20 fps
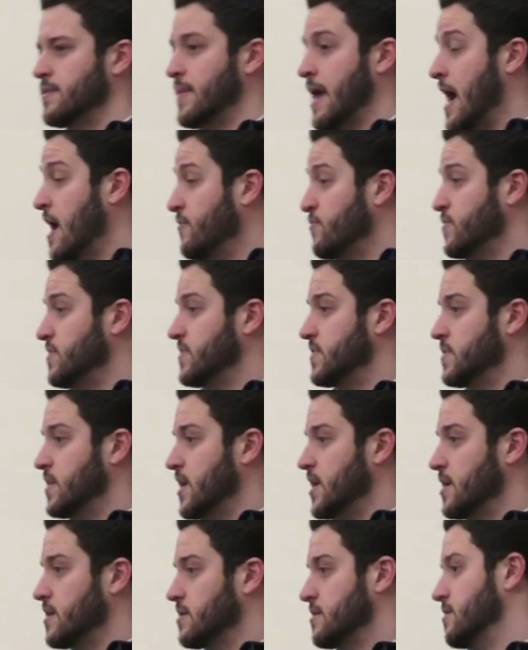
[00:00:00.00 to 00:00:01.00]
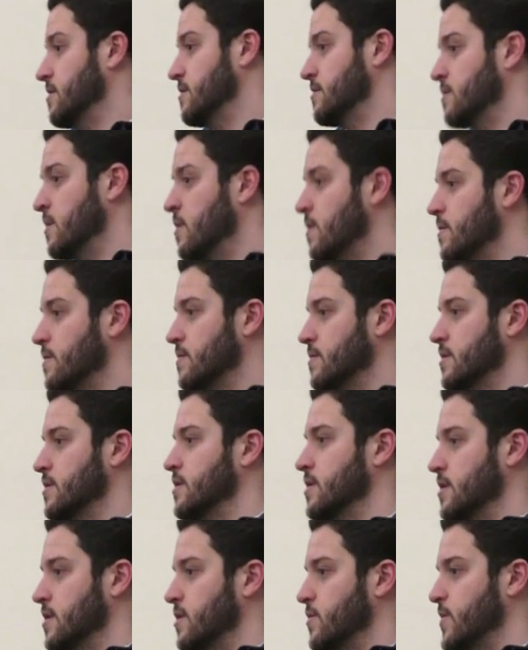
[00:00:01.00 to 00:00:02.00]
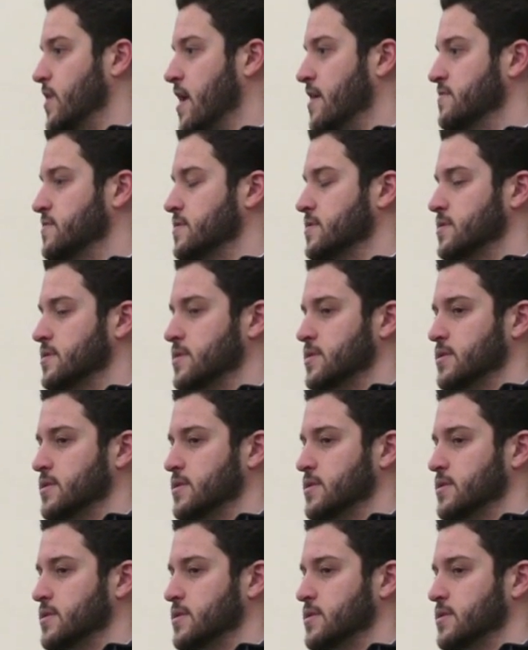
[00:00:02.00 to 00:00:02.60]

And have we today? Uh, no, we haven't.